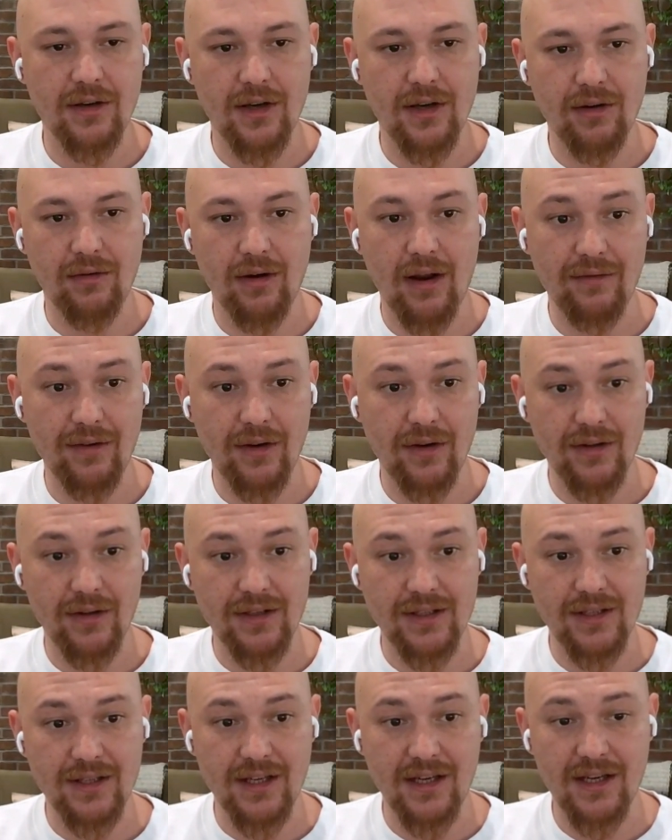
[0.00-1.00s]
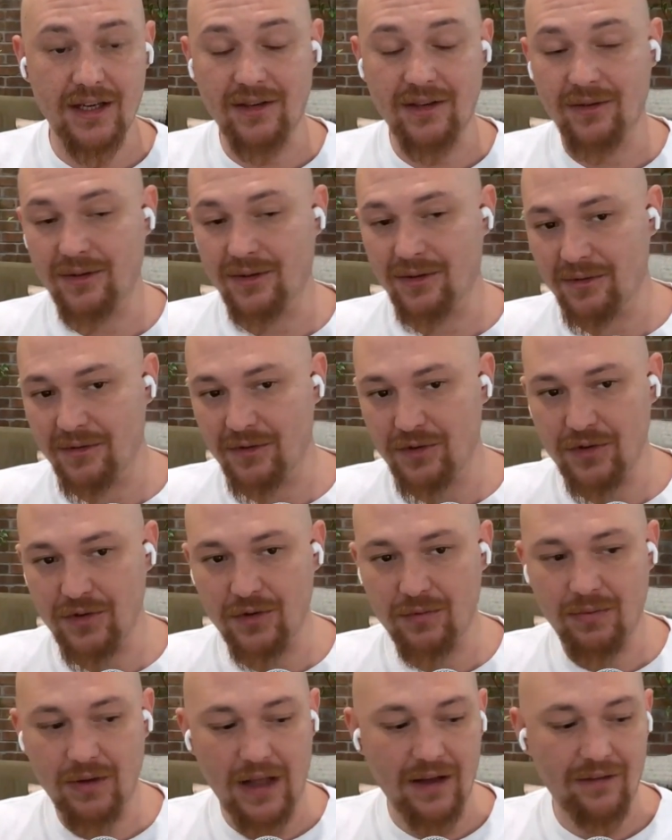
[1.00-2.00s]
arriving on the scene or
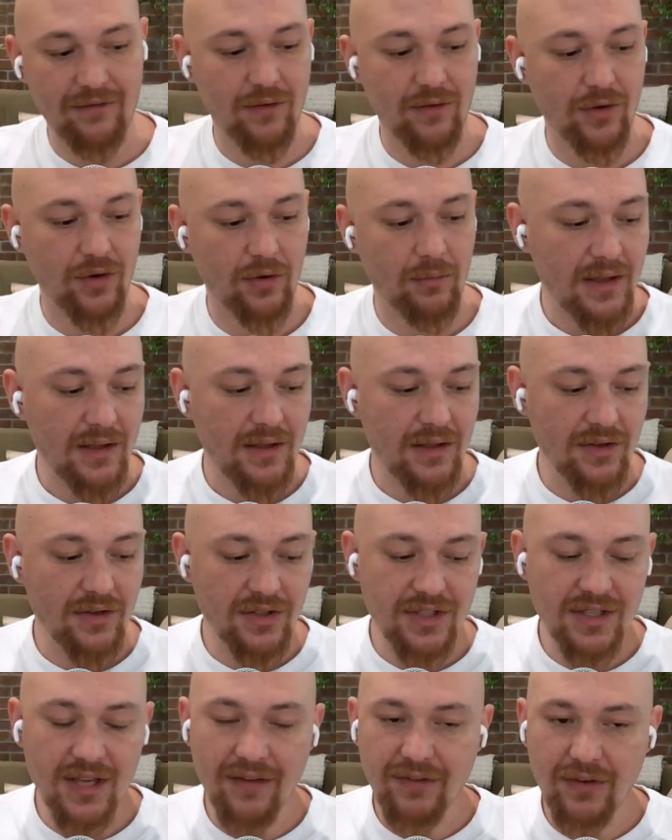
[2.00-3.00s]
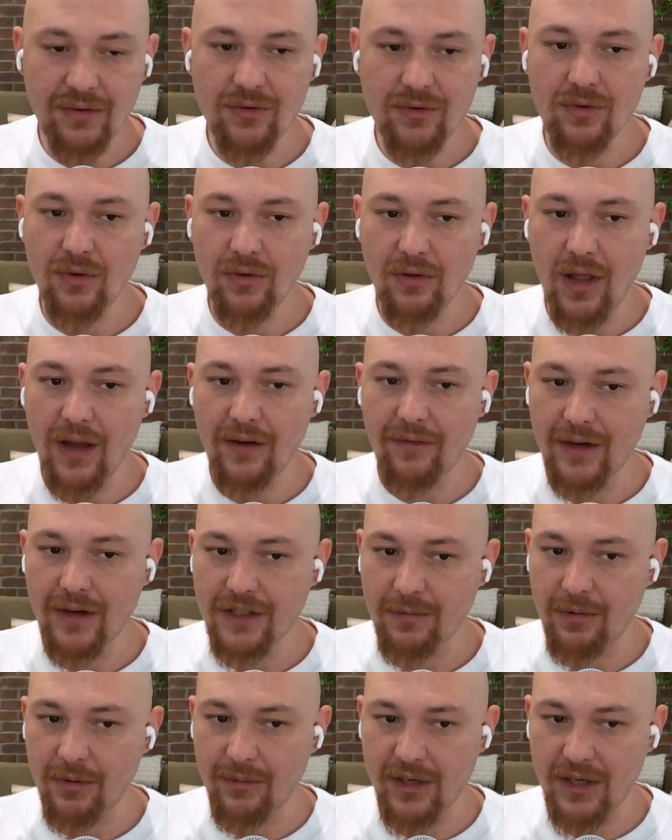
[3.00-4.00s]
new platform, you just have to do a lot of
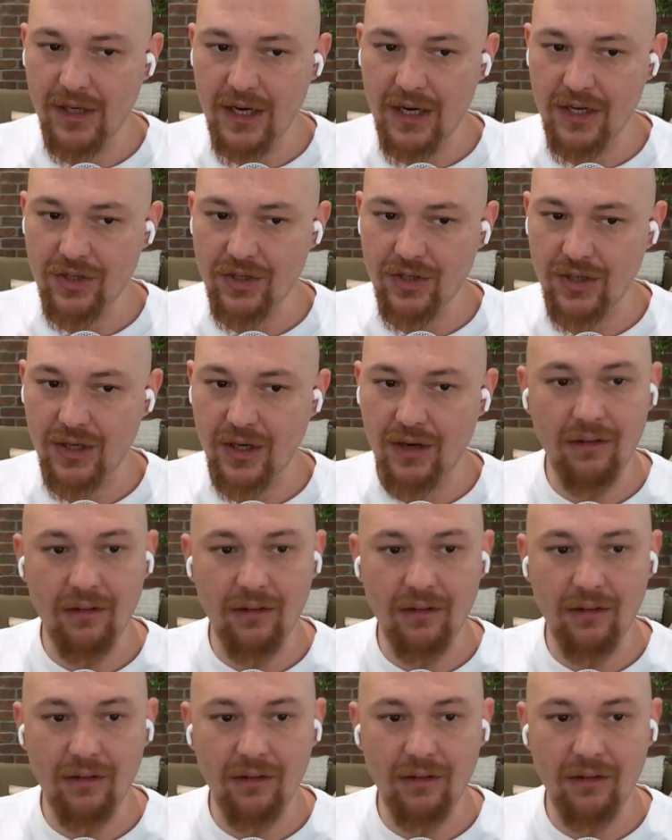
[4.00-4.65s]
experimentation.